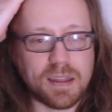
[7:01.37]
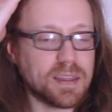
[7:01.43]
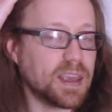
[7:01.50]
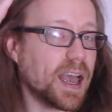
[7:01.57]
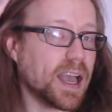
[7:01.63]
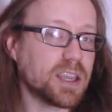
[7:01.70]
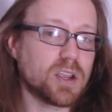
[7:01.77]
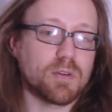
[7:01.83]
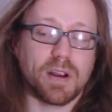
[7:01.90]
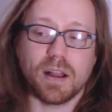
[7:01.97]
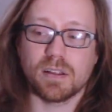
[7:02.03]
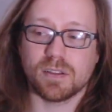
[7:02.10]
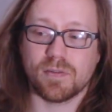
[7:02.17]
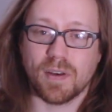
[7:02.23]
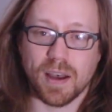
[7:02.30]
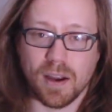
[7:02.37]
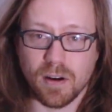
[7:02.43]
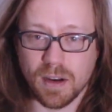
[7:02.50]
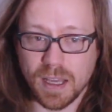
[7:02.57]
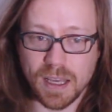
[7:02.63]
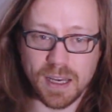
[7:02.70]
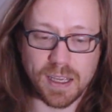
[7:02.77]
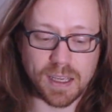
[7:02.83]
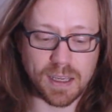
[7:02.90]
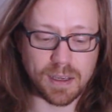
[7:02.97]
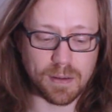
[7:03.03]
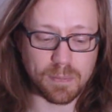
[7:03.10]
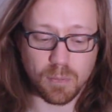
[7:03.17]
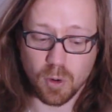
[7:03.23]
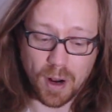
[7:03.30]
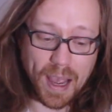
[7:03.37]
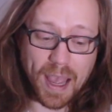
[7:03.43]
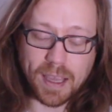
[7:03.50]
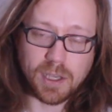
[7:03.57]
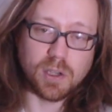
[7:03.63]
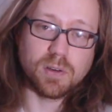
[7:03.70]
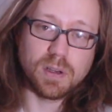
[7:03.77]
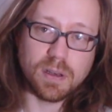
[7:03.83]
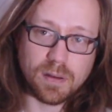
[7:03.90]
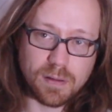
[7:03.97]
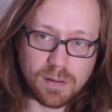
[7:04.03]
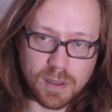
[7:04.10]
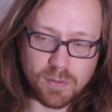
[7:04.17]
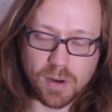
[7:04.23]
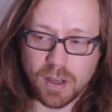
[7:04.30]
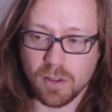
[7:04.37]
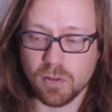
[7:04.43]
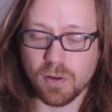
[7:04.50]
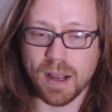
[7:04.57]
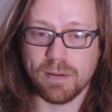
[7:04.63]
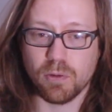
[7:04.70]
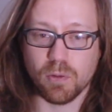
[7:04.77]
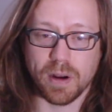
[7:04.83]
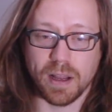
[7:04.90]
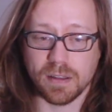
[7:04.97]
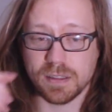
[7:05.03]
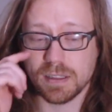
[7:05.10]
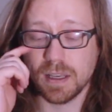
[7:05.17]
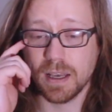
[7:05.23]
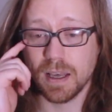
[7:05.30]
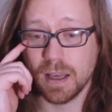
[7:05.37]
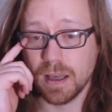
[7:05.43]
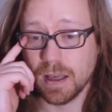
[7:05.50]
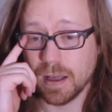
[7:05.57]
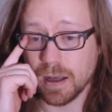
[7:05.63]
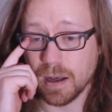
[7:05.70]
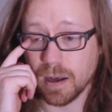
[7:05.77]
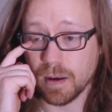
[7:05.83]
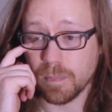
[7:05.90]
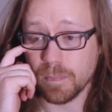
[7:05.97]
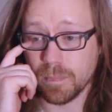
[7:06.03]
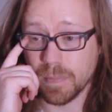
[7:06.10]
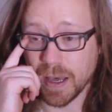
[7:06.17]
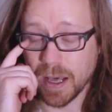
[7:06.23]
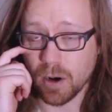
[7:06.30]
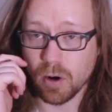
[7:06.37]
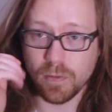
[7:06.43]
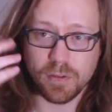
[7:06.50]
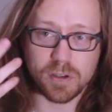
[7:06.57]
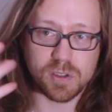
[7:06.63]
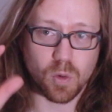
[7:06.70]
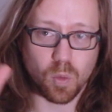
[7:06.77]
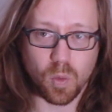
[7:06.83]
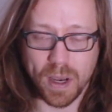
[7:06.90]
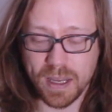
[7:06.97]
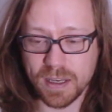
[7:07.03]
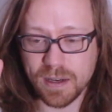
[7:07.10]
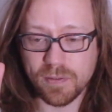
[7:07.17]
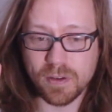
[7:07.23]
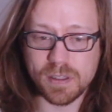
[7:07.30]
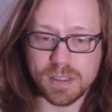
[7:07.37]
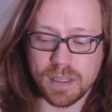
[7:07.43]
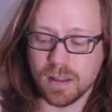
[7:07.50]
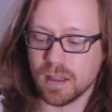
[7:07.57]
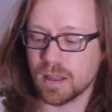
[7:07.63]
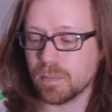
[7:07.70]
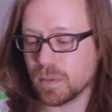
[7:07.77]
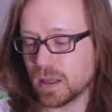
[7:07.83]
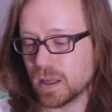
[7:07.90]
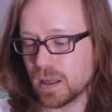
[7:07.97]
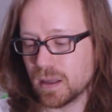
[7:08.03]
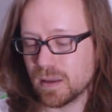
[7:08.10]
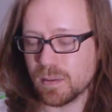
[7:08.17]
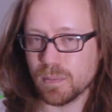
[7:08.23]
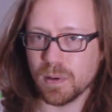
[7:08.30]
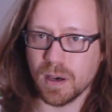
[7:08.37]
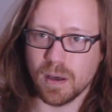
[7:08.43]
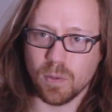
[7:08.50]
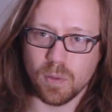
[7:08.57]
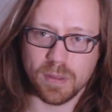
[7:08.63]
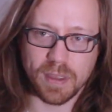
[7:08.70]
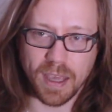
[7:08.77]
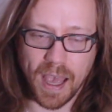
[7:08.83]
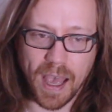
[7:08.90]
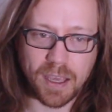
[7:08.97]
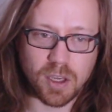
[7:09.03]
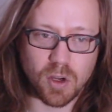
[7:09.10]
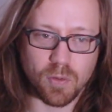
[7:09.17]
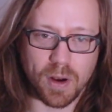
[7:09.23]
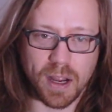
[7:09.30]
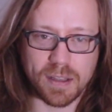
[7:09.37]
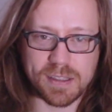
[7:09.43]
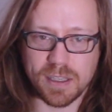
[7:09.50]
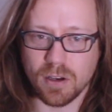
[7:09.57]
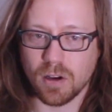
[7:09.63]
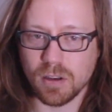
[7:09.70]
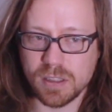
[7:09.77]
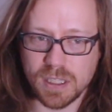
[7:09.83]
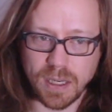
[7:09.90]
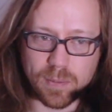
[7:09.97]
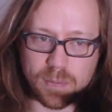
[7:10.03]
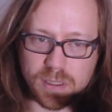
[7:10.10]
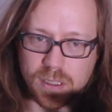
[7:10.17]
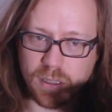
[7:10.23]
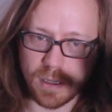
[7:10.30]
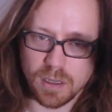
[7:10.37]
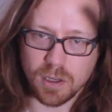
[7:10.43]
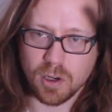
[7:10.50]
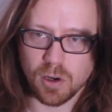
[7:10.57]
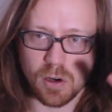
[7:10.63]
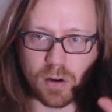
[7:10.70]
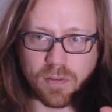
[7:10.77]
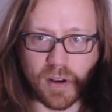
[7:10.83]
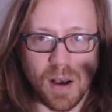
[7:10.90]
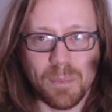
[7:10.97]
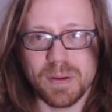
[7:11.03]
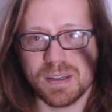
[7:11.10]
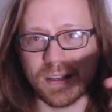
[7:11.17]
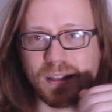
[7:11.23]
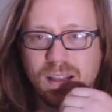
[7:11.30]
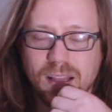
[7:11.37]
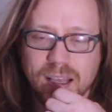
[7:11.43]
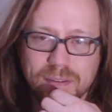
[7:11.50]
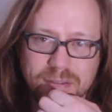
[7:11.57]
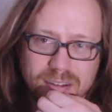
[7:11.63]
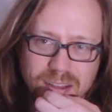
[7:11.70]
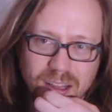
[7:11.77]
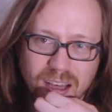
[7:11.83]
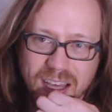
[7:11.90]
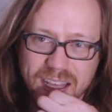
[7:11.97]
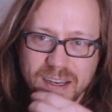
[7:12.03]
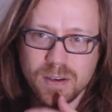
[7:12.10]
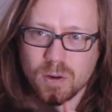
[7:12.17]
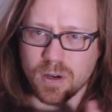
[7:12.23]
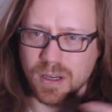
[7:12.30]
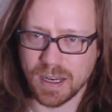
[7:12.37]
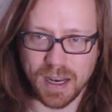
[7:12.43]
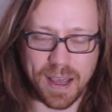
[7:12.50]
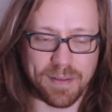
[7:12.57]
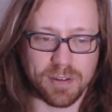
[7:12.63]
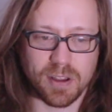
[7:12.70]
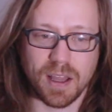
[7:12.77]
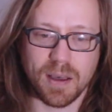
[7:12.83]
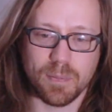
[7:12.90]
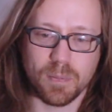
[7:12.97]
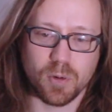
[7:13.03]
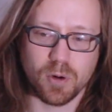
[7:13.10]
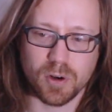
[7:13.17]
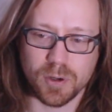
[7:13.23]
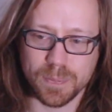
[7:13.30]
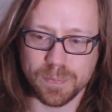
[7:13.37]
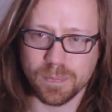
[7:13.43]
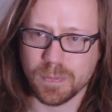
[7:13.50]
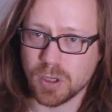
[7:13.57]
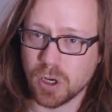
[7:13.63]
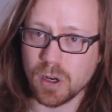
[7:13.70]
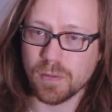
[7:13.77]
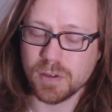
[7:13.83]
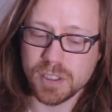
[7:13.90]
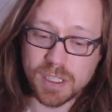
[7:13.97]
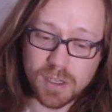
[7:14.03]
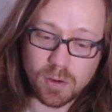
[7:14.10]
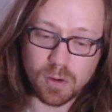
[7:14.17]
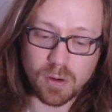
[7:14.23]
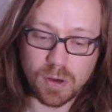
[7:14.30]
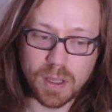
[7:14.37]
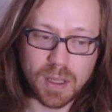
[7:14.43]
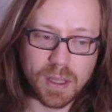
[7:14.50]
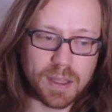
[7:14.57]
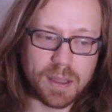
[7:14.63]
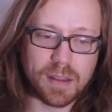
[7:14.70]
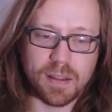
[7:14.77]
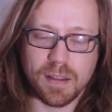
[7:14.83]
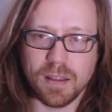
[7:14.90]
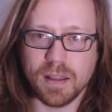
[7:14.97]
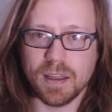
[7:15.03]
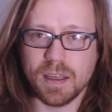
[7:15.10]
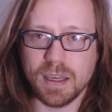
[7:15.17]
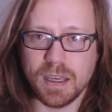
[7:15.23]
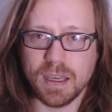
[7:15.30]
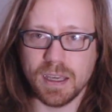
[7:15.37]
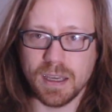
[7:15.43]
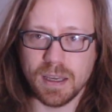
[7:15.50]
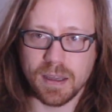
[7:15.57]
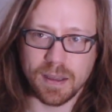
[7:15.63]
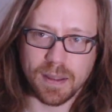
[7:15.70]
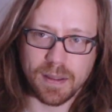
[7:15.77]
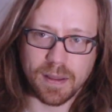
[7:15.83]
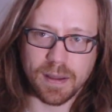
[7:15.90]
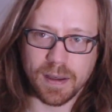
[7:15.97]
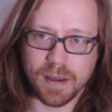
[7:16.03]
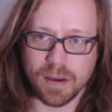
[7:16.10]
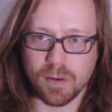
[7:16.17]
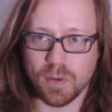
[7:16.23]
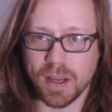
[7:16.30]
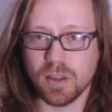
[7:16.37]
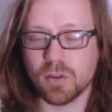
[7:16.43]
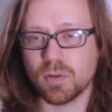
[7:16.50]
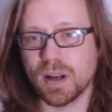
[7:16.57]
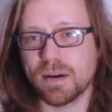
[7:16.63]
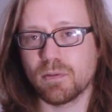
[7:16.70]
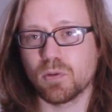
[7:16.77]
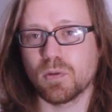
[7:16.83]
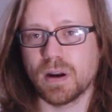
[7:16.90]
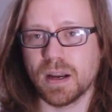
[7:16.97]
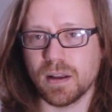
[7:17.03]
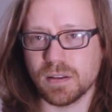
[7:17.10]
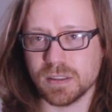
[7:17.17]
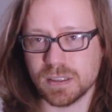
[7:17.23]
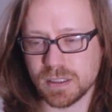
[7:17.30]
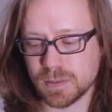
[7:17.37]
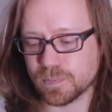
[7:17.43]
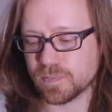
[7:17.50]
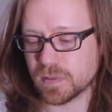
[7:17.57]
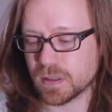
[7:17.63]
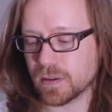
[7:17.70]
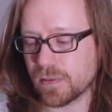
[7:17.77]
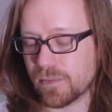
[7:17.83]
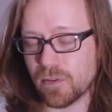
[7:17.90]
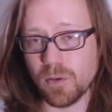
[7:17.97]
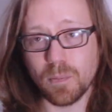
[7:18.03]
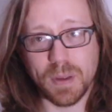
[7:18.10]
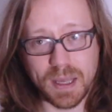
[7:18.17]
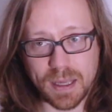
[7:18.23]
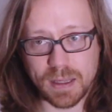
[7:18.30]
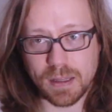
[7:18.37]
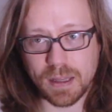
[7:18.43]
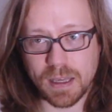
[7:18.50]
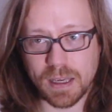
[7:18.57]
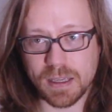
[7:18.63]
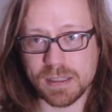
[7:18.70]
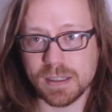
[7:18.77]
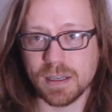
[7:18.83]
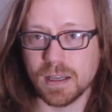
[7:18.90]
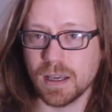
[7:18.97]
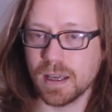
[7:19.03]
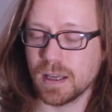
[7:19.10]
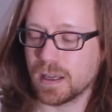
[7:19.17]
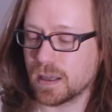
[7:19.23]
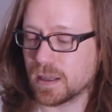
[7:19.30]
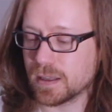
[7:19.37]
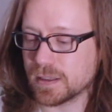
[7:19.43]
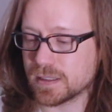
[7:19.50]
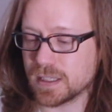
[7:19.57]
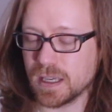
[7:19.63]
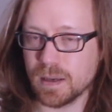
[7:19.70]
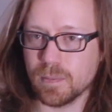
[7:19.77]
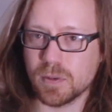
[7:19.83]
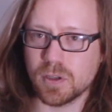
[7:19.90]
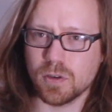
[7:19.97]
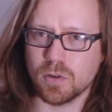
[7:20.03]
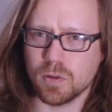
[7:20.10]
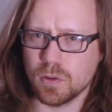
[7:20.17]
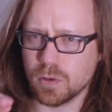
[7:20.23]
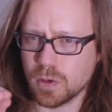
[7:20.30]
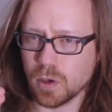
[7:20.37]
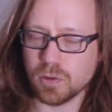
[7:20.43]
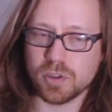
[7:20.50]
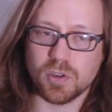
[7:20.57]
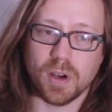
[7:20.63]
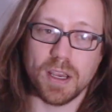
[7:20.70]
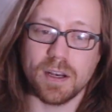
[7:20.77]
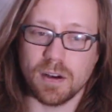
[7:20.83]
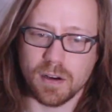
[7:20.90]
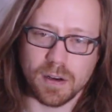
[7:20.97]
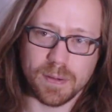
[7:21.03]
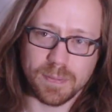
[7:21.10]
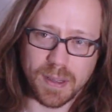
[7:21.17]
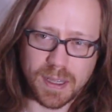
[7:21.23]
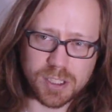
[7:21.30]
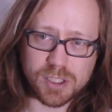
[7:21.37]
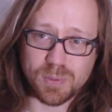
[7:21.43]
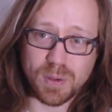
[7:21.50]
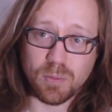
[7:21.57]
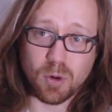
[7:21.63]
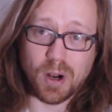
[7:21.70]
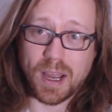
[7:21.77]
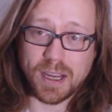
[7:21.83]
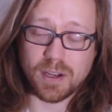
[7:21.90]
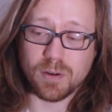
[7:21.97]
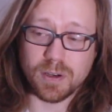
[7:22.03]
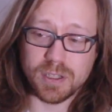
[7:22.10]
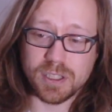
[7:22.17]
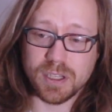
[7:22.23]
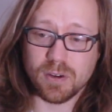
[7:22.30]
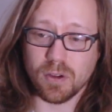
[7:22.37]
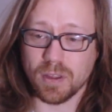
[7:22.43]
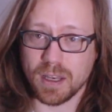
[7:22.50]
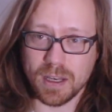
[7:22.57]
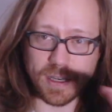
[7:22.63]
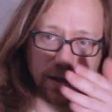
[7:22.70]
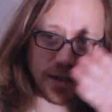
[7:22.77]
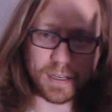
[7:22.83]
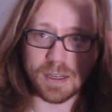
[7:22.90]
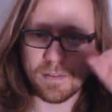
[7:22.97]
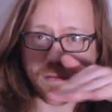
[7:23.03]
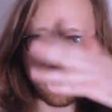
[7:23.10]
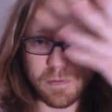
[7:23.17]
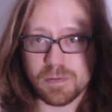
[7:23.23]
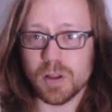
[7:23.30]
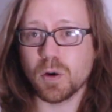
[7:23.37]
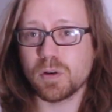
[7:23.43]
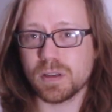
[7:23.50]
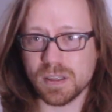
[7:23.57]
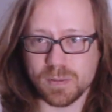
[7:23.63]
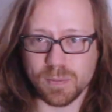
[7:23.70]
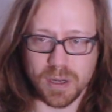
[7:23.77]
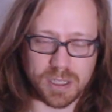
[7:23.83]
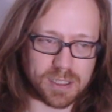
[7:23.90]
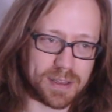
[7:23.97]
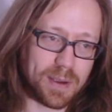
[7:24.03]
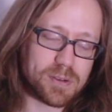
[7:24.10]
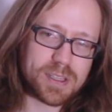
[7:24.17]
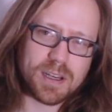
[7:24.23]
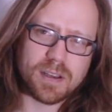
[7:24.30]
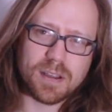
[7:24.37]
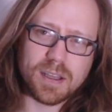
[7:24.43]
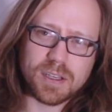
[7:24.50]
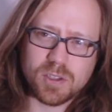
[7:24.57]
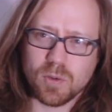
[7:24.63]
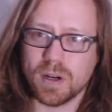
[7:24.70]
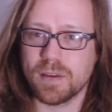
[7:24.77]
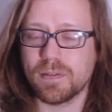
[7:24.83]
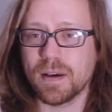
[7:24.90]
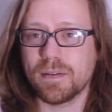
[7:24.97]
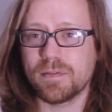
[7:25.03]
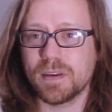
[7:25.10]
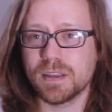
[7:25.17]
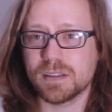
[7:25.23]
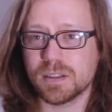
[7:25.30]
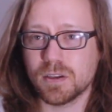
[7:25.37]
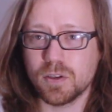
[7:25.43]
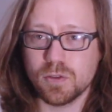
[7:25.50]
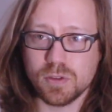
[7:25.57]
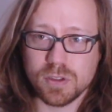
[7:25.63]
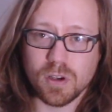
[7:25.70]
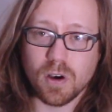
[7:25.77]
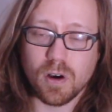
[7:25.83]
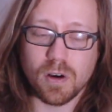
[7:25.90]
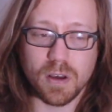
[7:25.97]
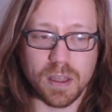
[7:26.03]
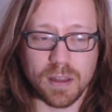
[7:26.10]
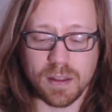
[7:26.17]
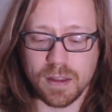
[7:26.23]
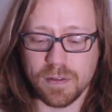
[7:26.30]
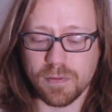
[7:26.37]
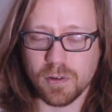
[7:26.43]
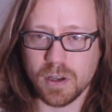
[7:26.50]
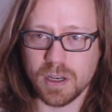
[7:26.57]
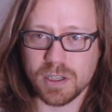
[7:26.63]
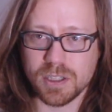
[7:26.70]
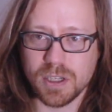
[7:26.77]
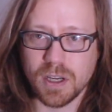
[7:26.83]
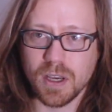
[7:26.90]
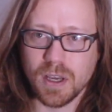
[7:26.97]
the Accu rounds fired any more accurate than regular rival rounds. I don't know if there's a weight difference in them, but with the Accu rounds, they all seem to curve up and to the left a lot and have a lot more curve in general. The regular rival rounds, for me at least, seem to go straighter and just be more accurate in general. They didn't float as much. And that was at 25 feet, so you saw in the footage